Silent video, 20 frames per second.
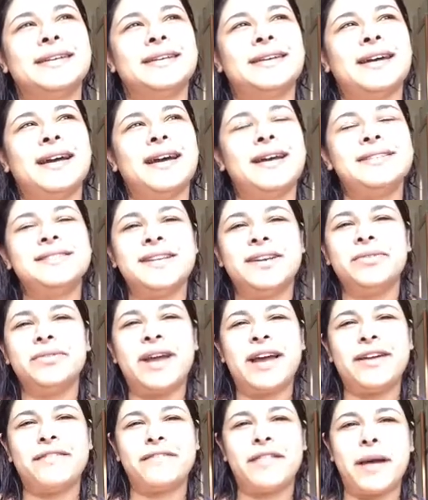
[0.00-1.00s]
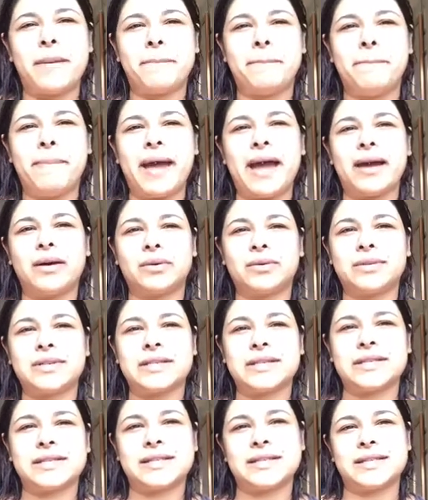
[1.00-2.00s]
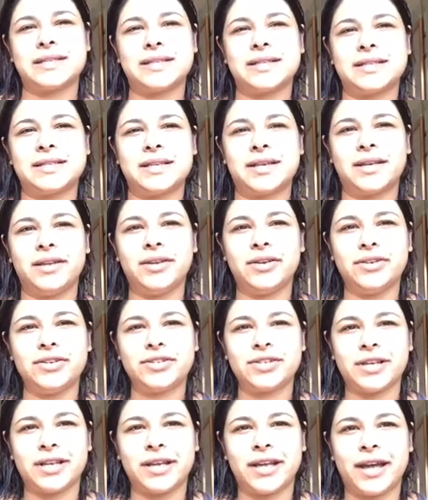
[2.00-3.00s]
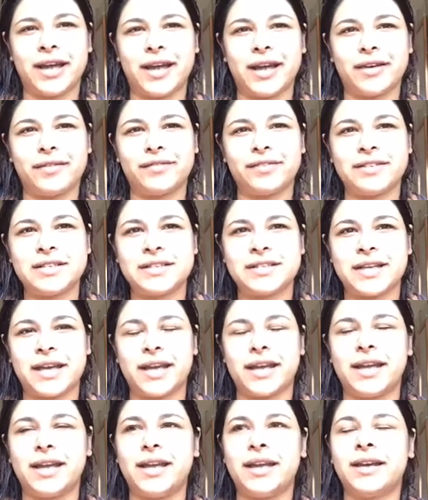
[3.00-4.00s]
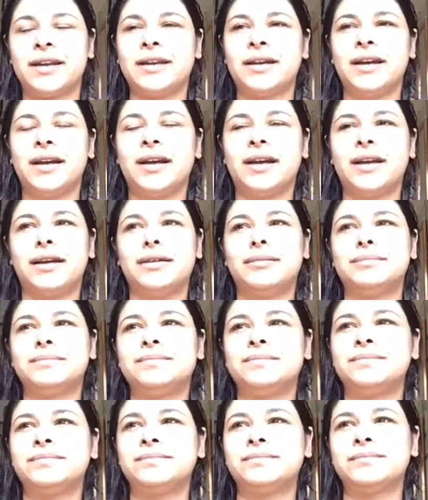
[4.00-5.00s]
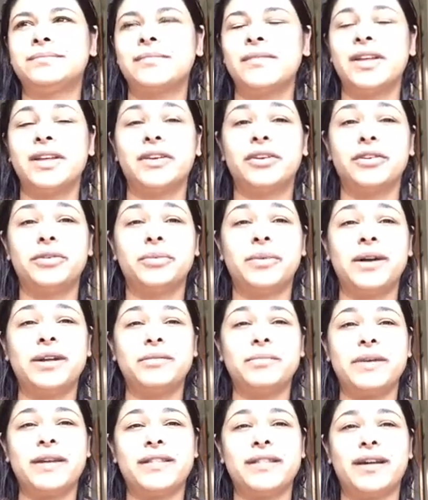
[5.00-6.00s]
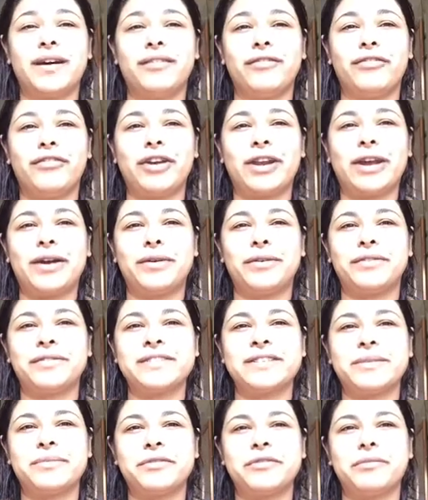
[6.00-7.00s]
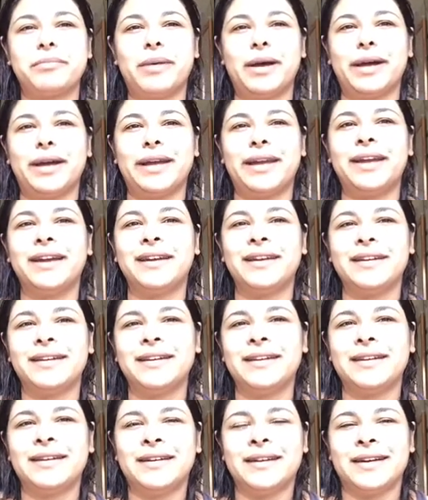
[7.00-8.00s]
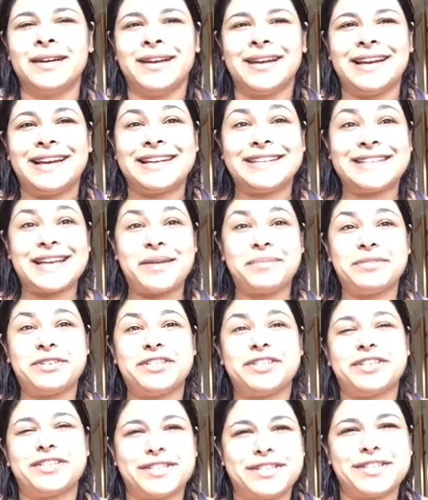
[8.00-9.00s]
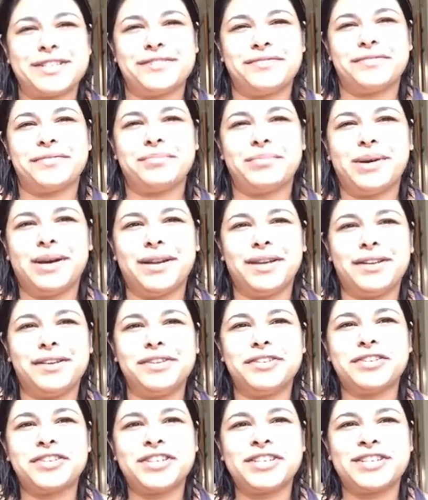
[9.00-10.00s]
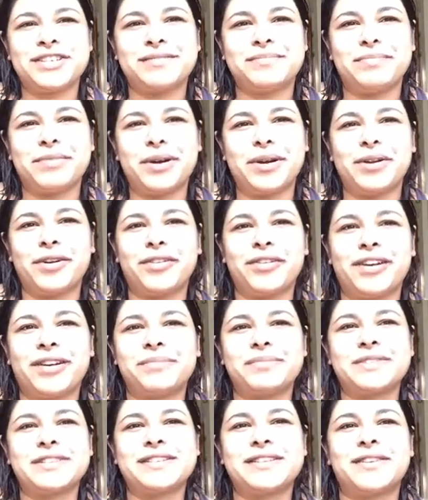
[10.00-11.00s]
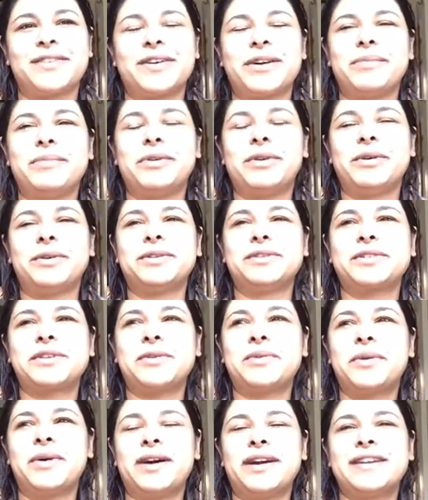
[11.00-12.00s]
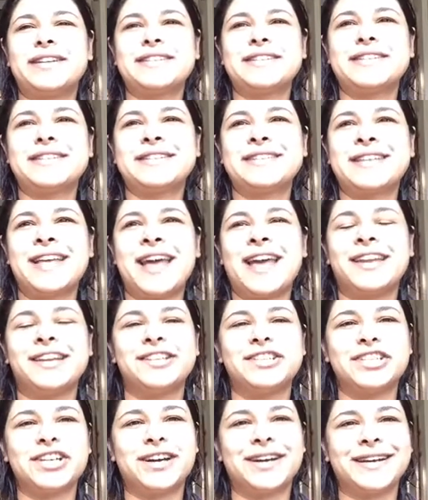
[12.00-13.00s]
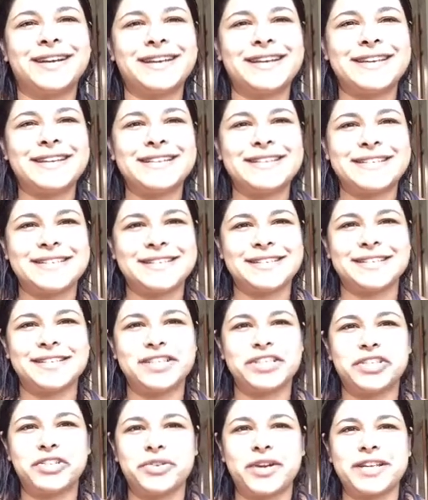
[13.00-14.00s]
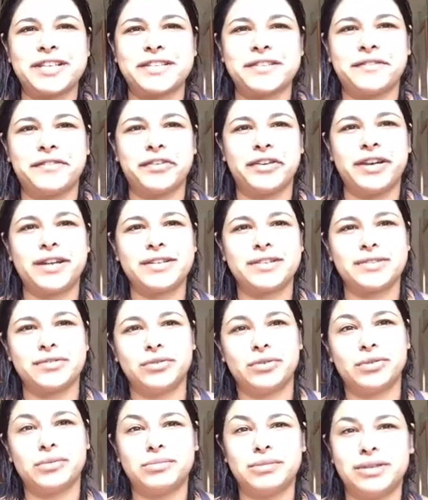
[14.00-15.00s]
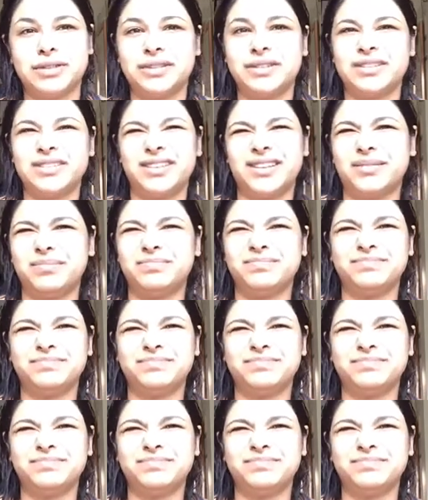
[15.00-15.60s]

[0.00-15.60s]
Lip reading: I don't have that bounce that I usually have today. It could well be that I've run out of some of my adaptogens from my nutrition program, so I'm not quite as energized and stress-free as normal, and I'm